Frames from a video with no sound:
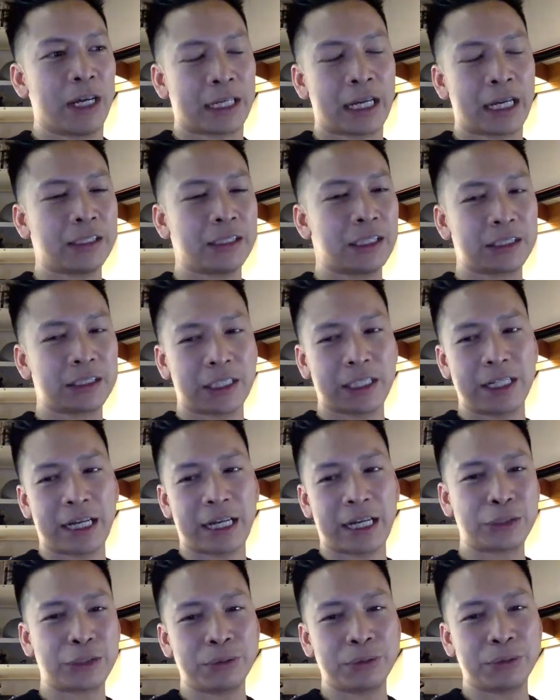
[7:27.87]
Can't I just
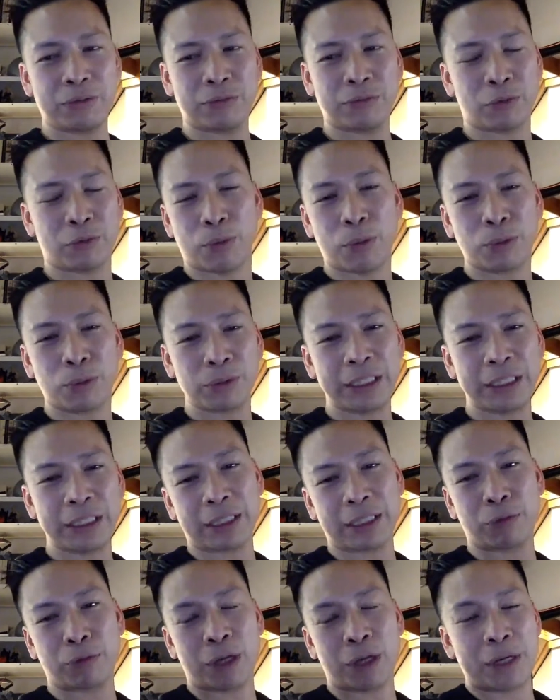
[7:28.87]
connect to it remotely?
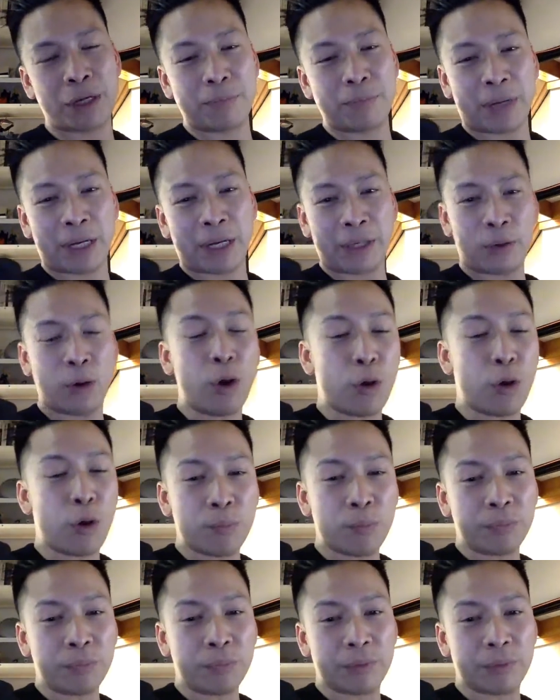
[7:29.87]
Like when I'm in my
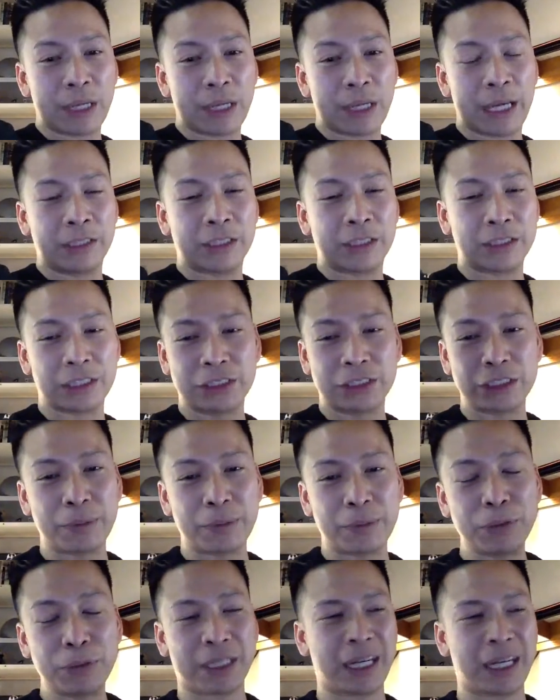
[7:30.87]
home and just listen to
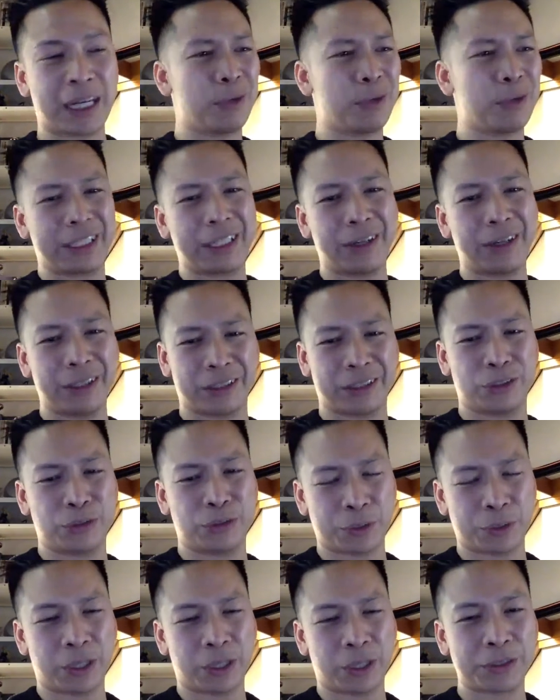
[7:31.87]
my music. I don't want to carry this
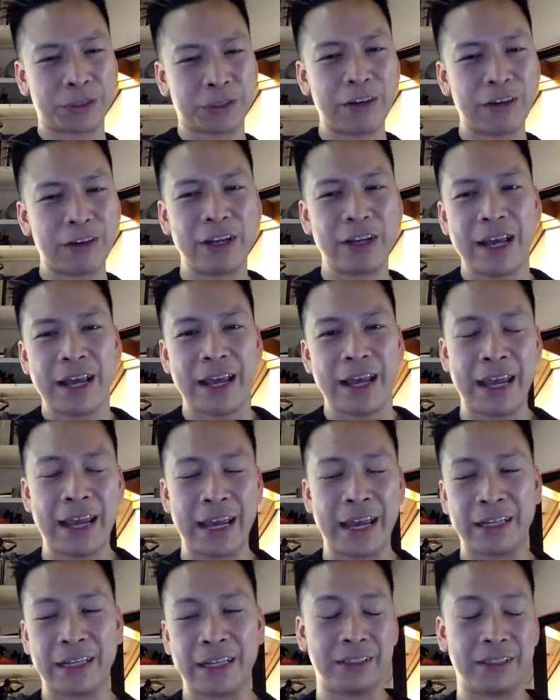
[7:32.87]
stupid hard drive.
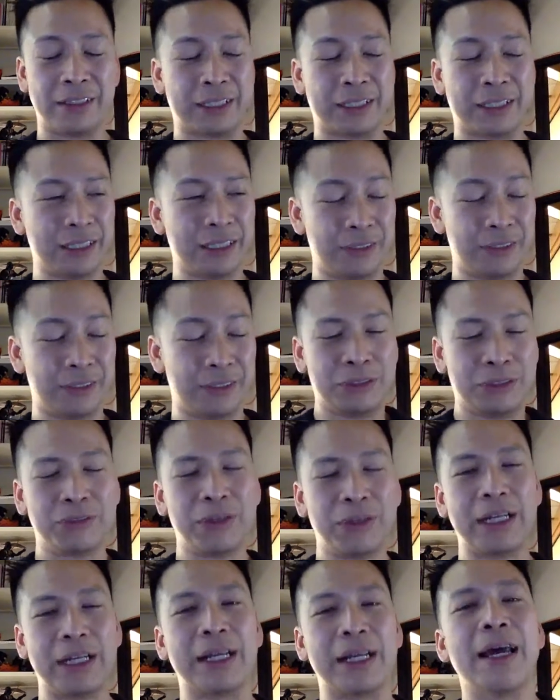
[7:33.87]
And like, he's
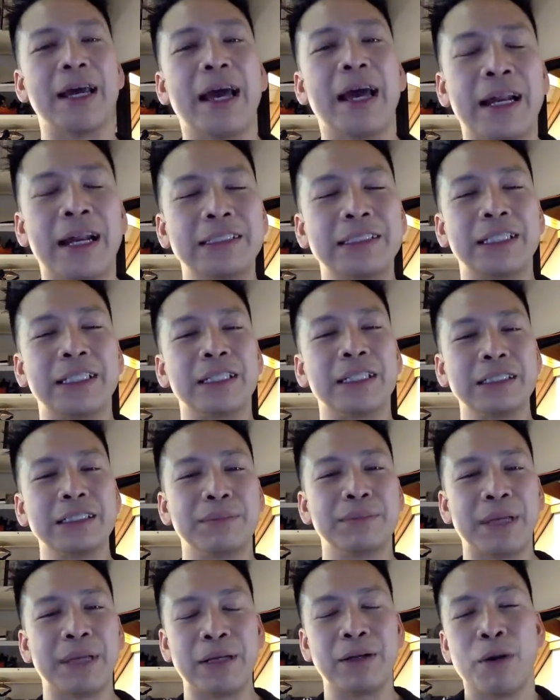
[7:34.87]
right. And I said,
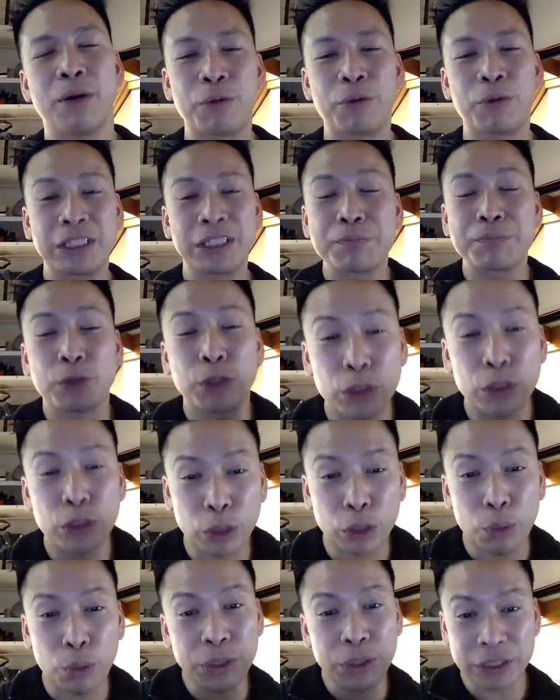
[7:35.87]
listen, man, we had to
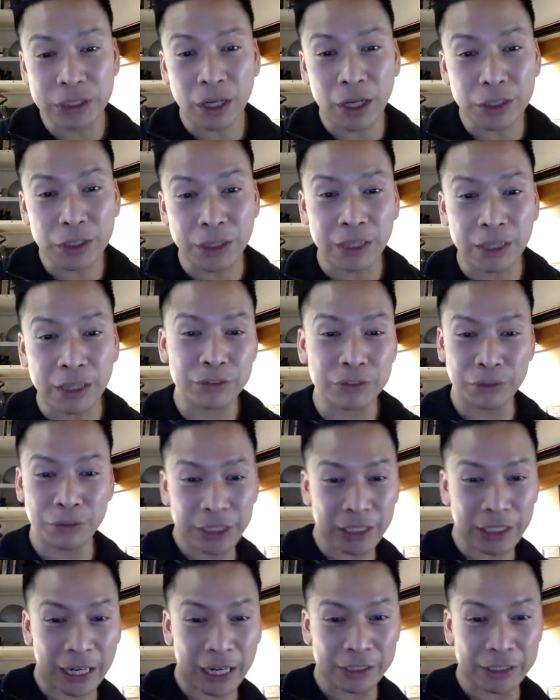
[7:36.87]
clone his hard drive so he
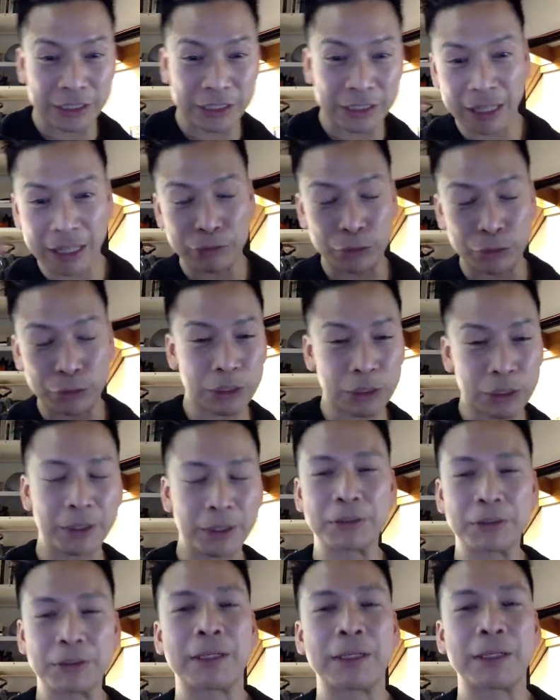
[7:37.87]
could actually have two separate
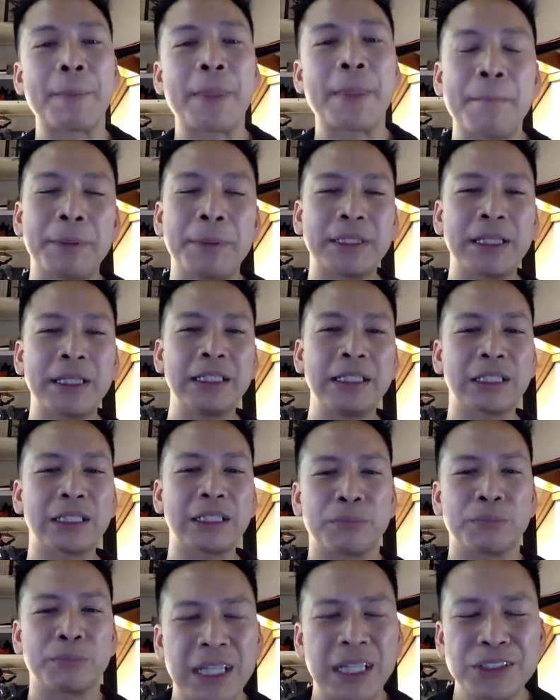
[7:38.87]
libraries. But then he's
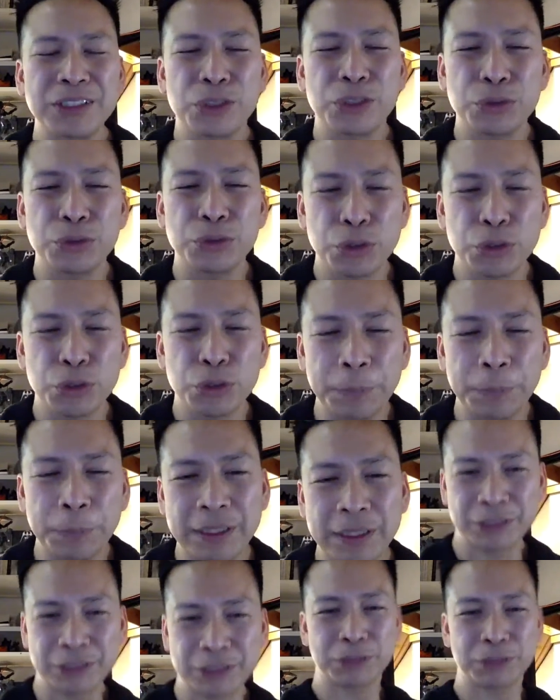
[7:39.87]
like, but that's so stupid
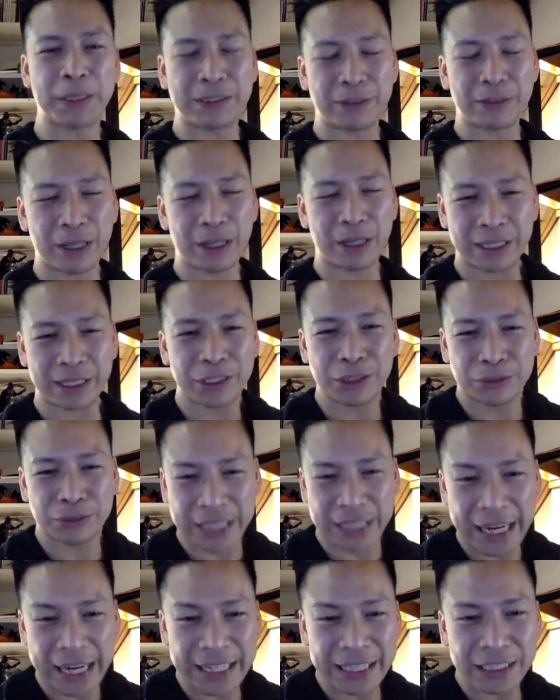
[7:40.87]
because you spent like,
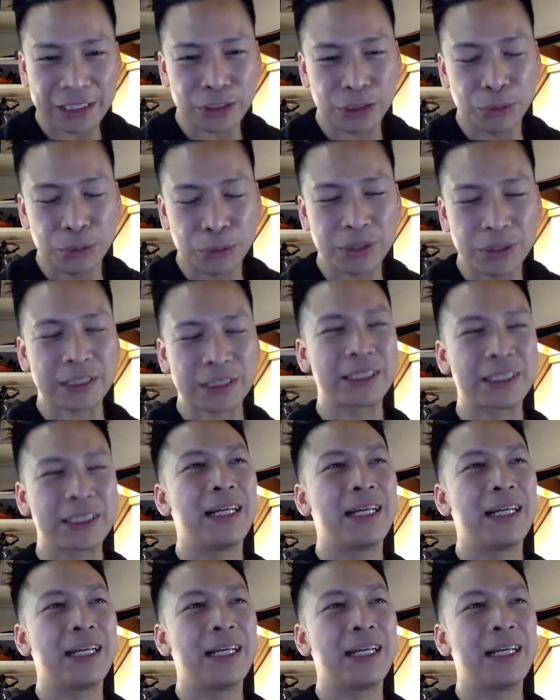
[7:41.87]
days doing this.